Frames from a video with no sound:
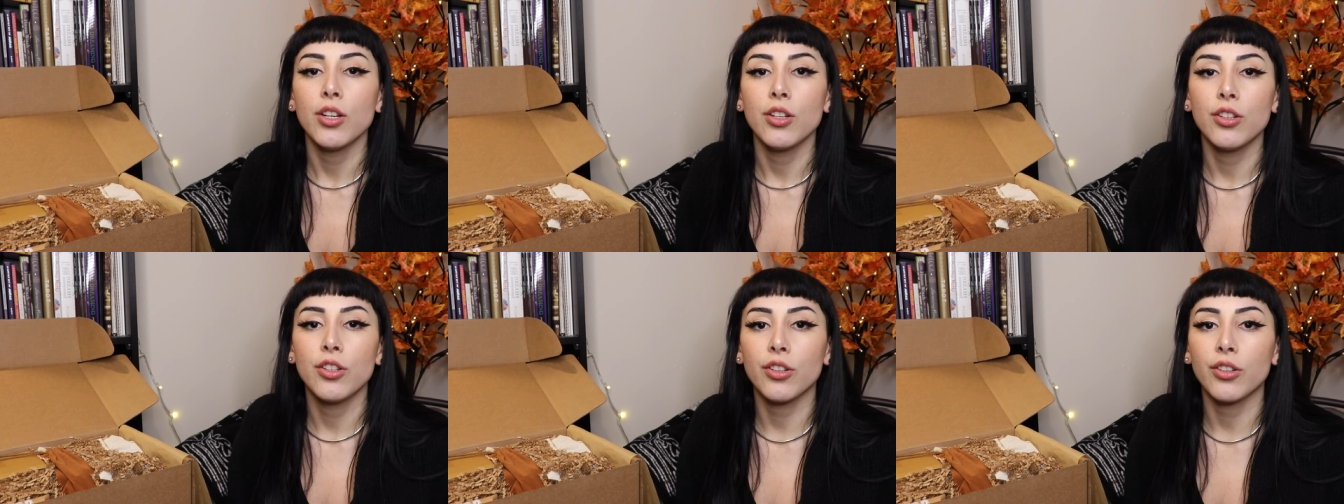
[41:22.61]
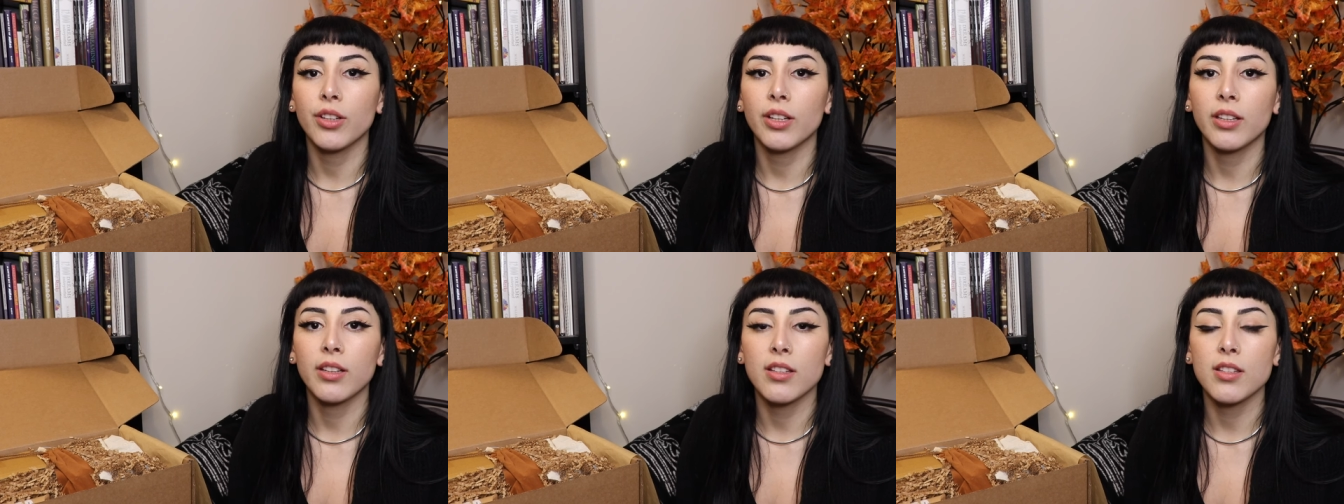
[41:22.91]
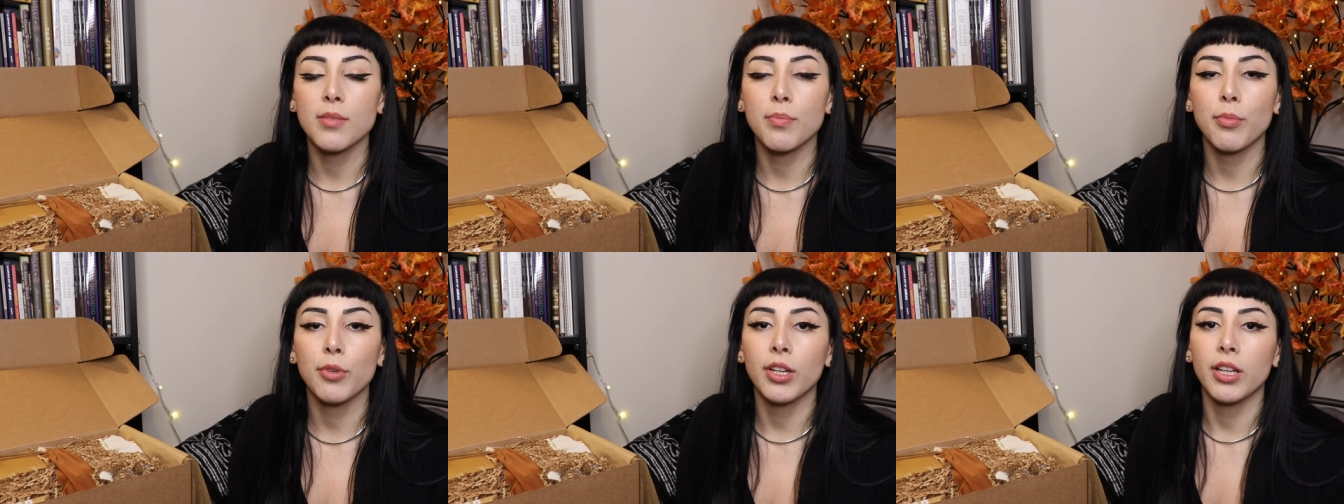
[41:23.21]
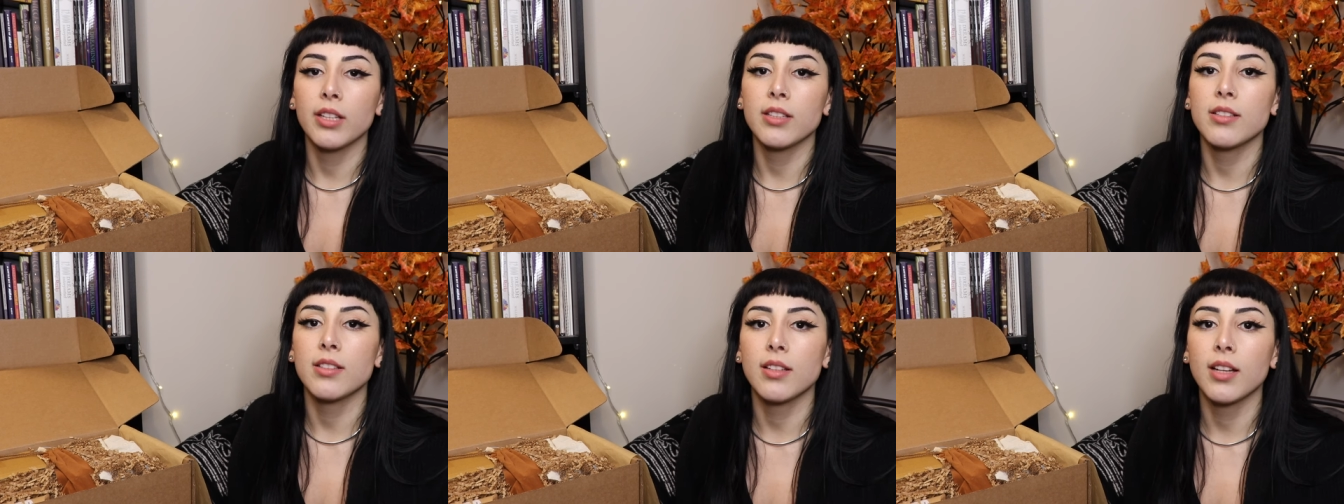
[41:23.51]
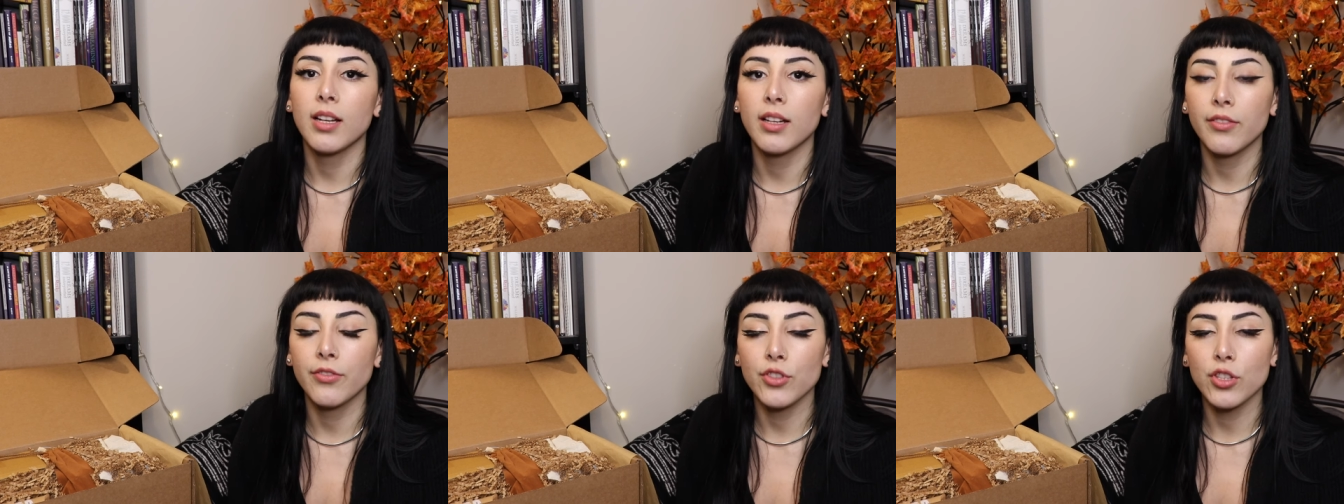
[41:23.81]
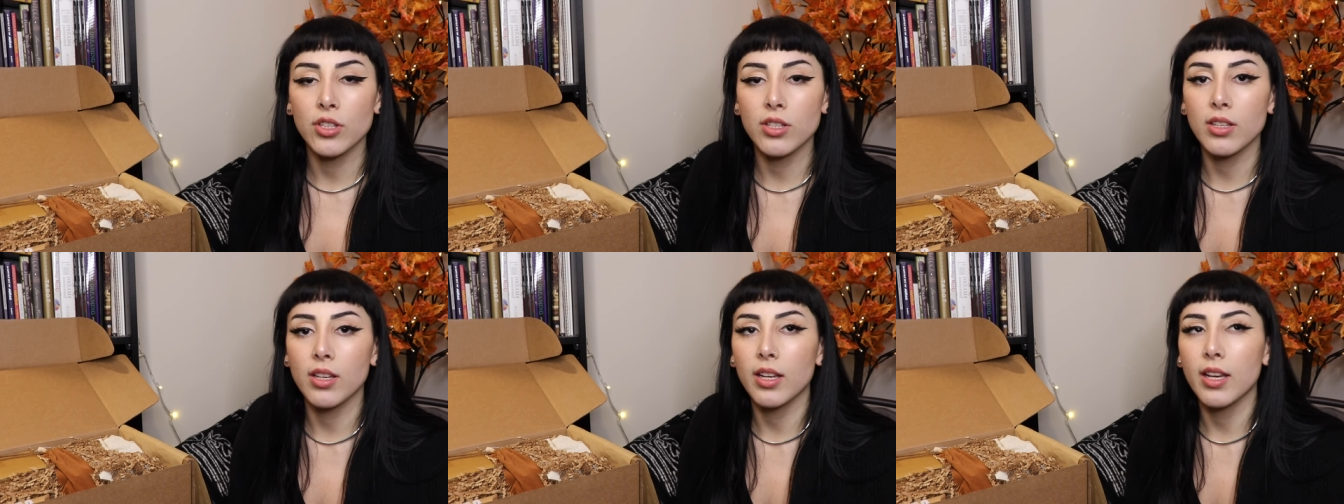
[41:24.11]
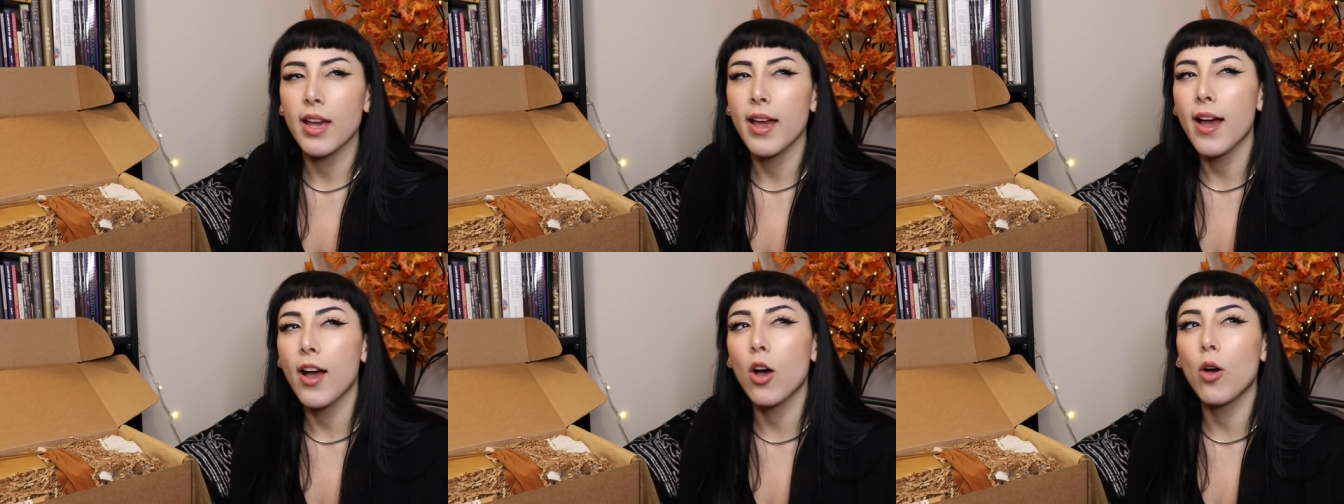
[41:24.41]
during the spring to kind of just
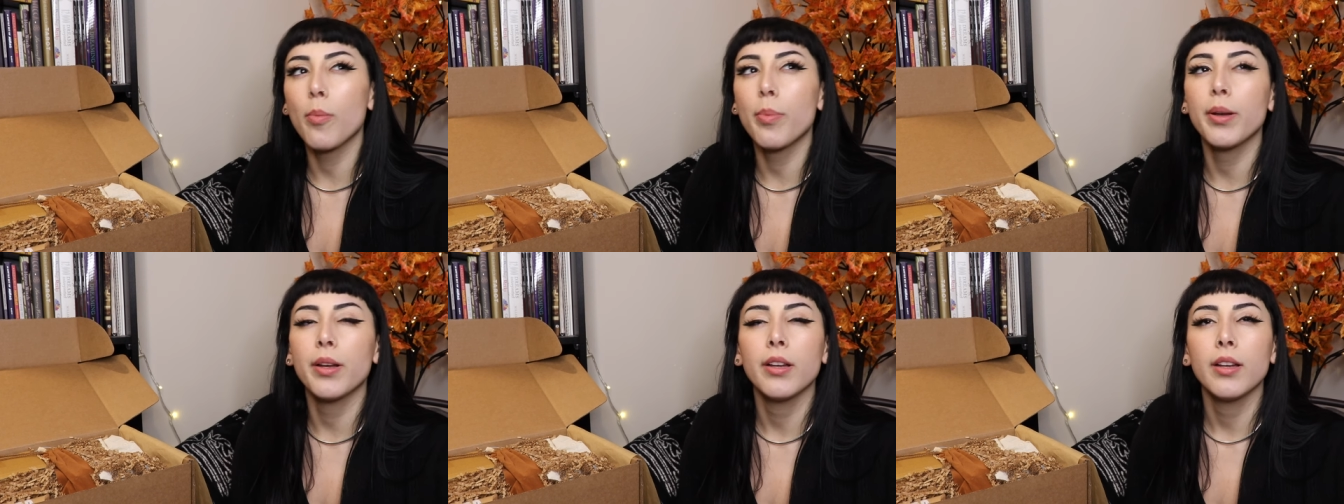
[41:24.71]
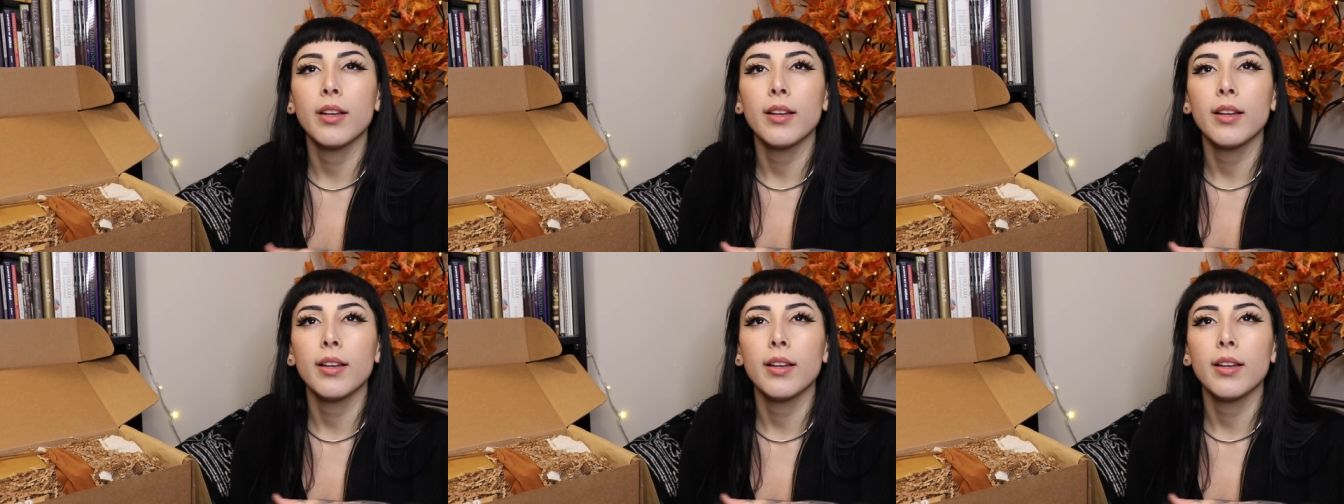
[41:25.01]
like help